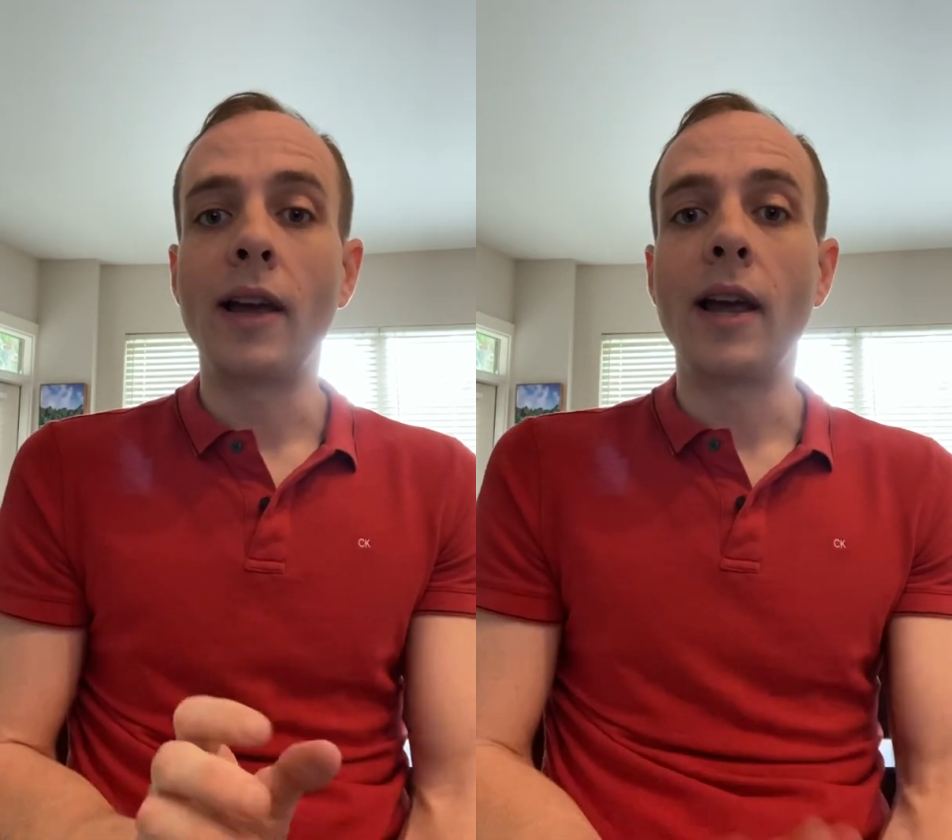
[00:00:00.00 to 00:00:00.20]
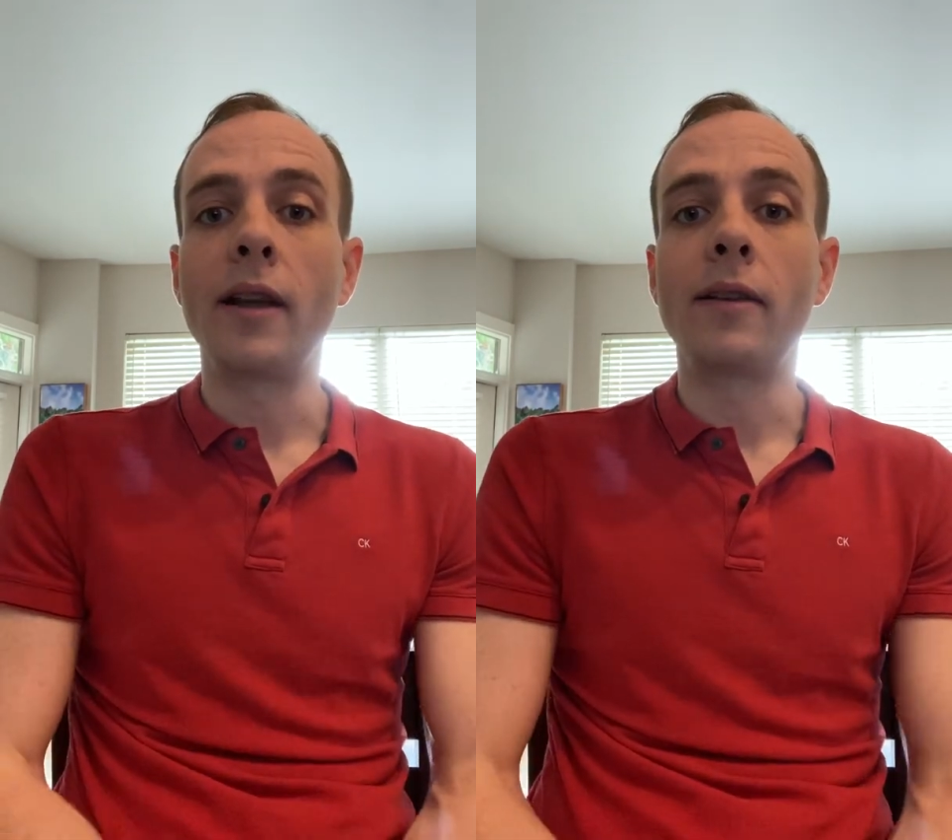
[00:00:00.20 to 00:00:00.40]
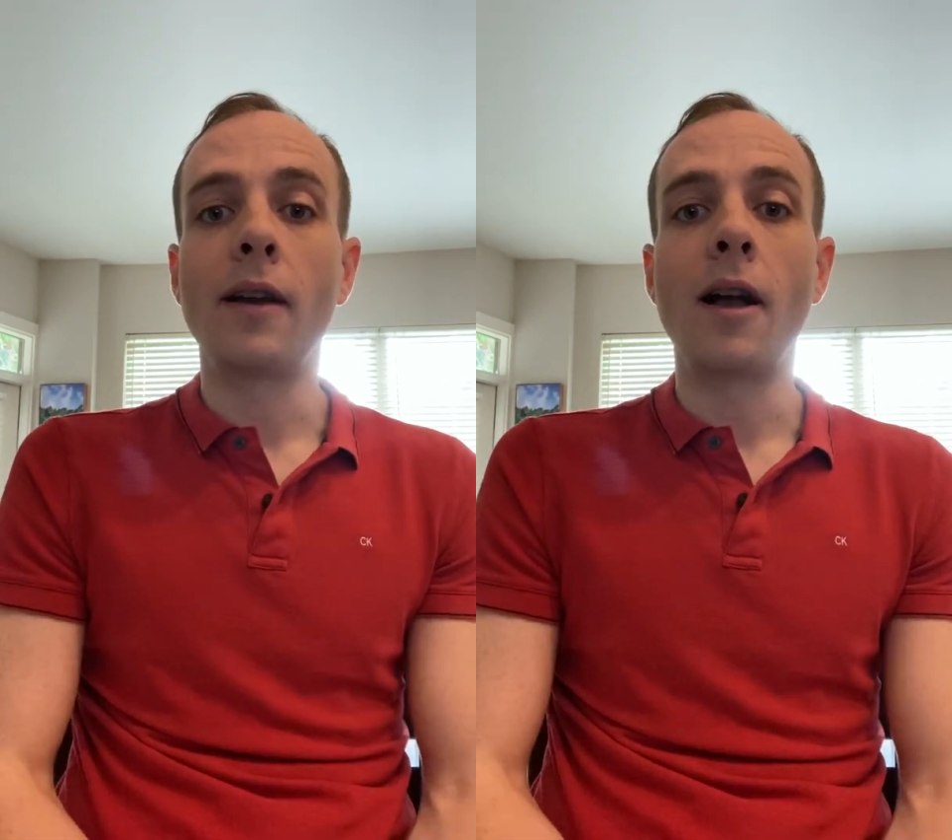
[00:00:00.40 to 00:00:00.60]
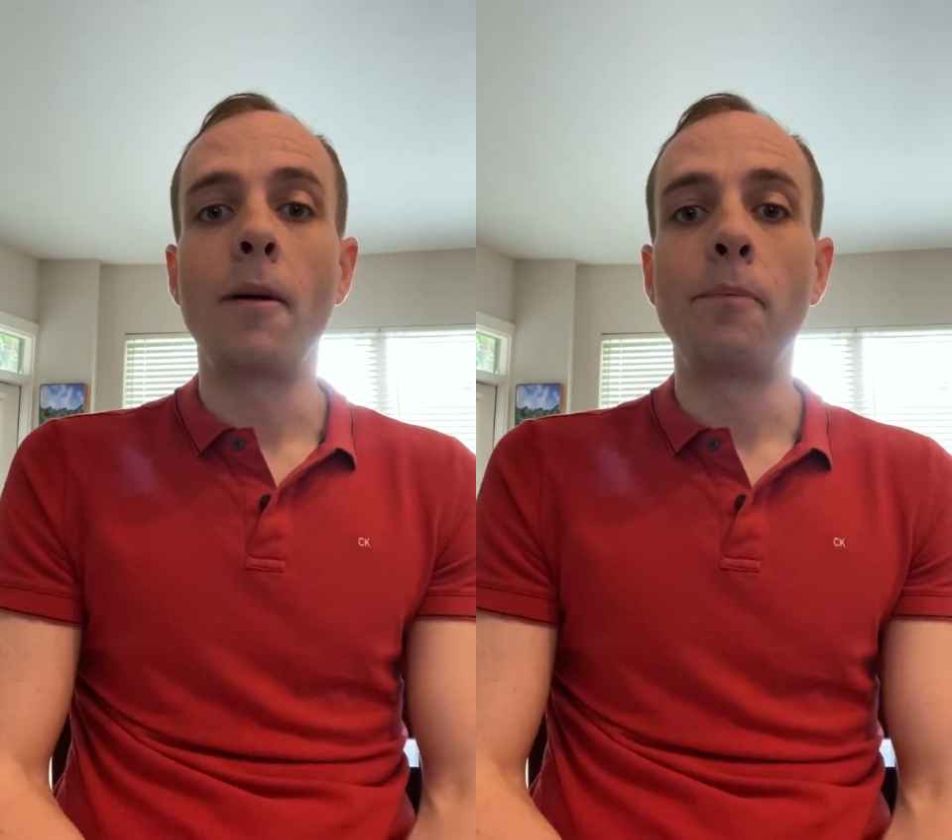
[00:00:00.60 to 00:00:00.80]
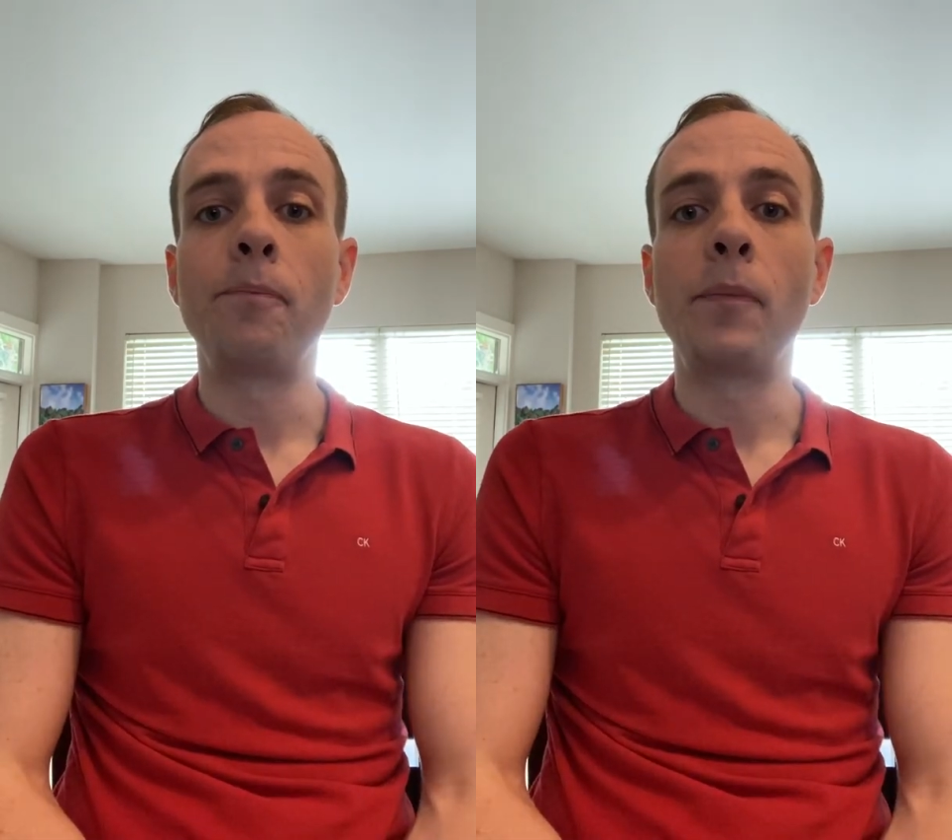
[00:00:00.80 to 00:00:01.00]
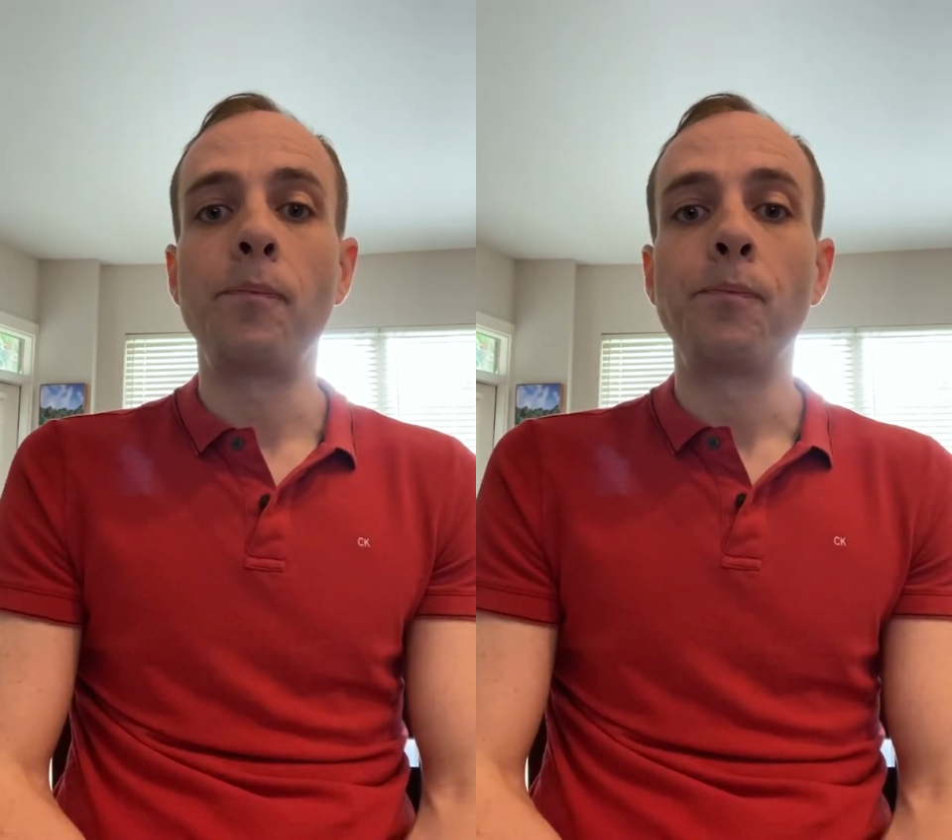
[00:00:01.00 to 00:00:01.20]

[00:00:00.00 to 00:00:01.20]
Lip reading: and